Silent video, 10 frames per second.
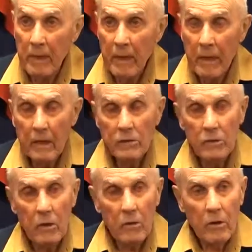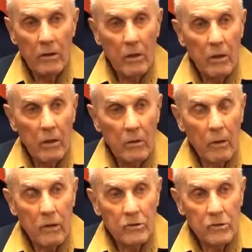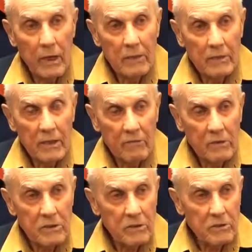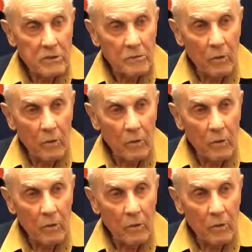Mm. So she had several sisters,